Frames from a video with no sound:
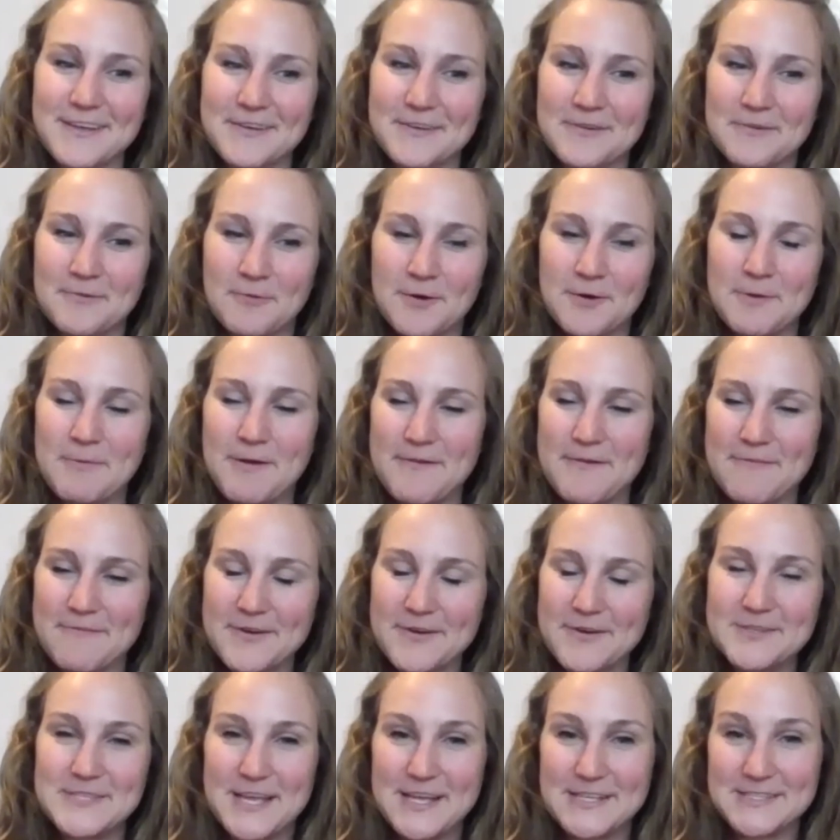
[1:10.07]
one of my
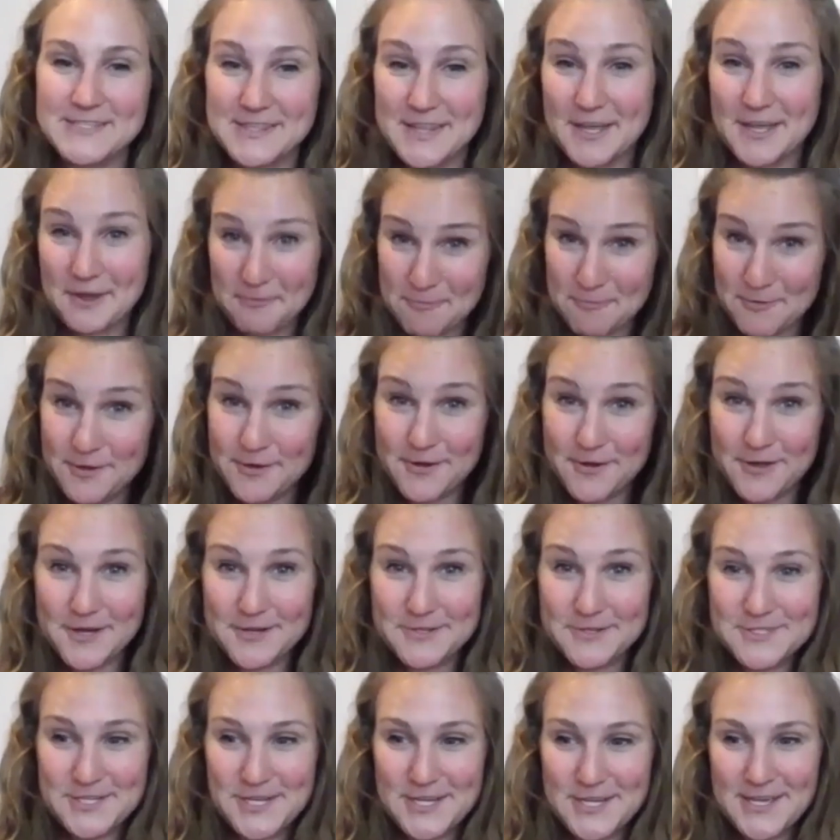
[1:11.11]
first hands in real
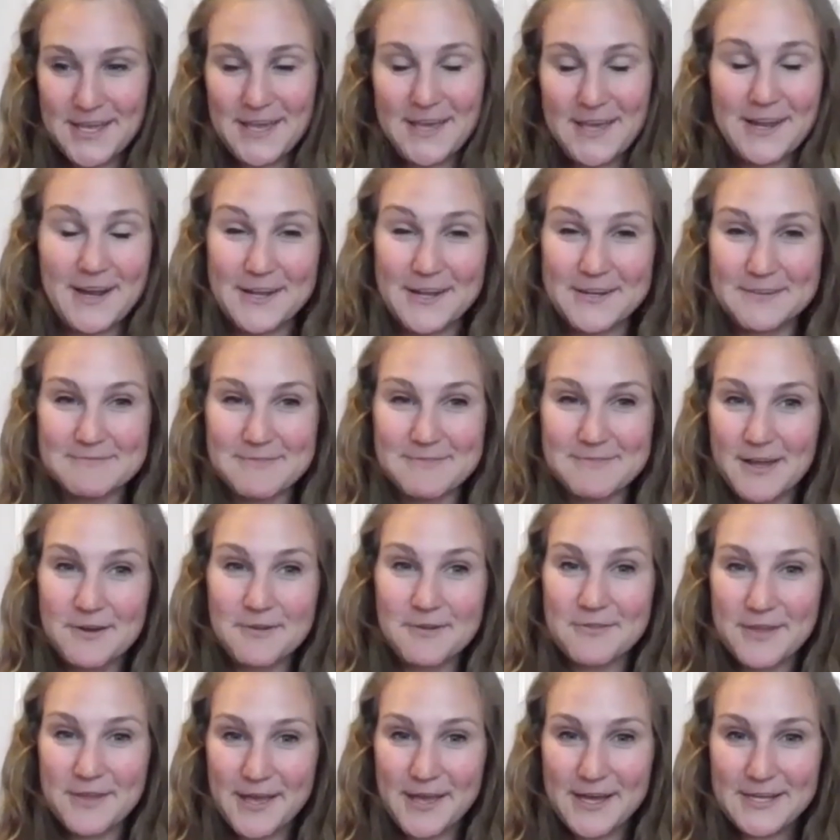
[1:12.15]
coaching, and I don't
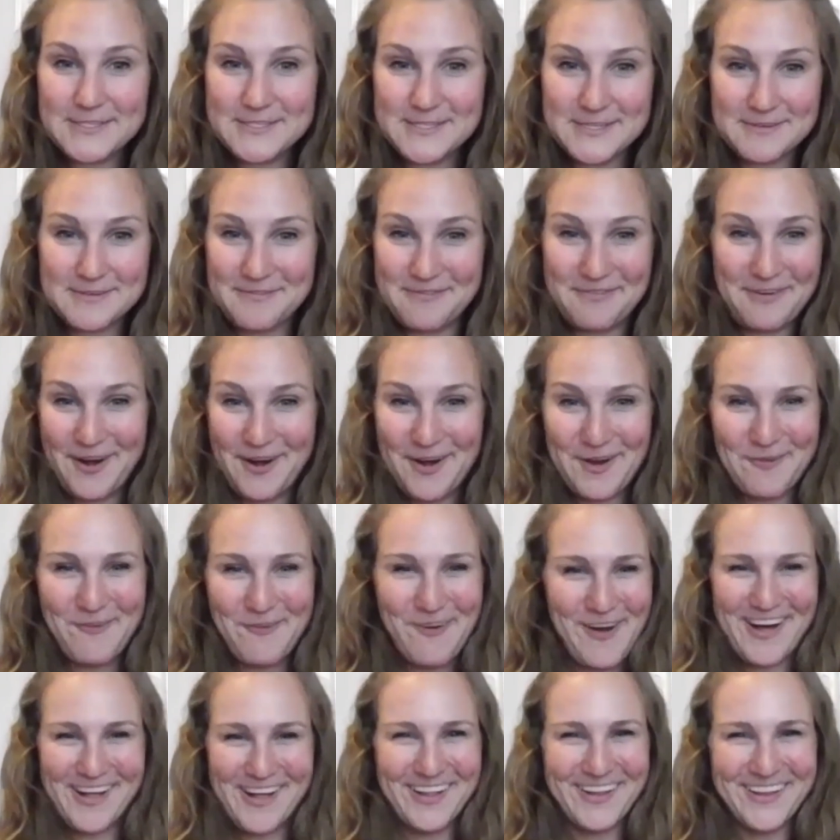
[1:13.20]
think I did very
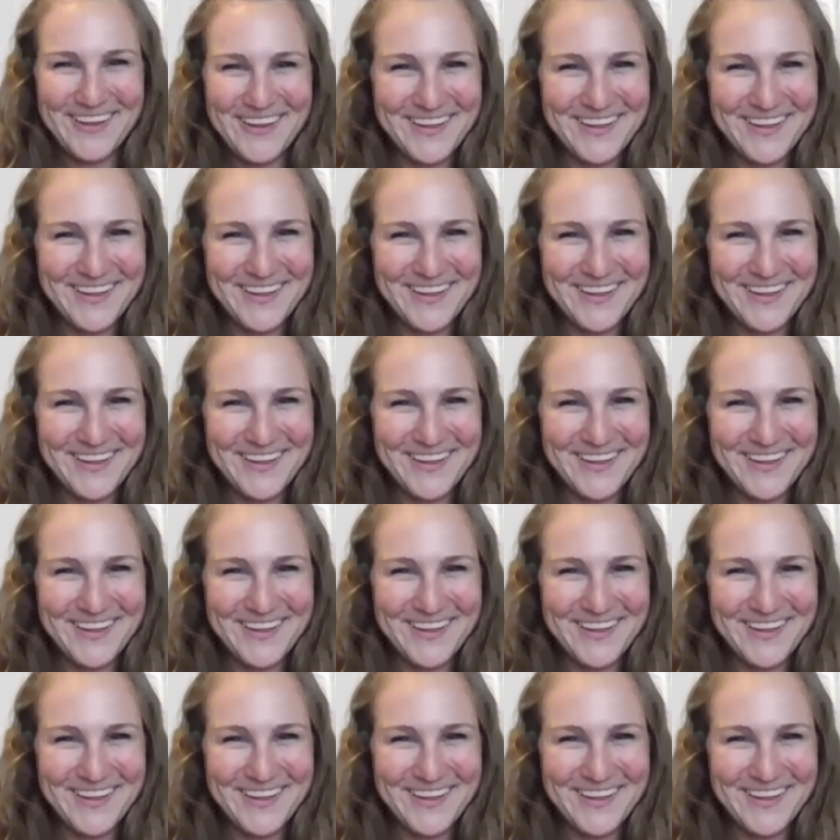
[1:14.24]
well.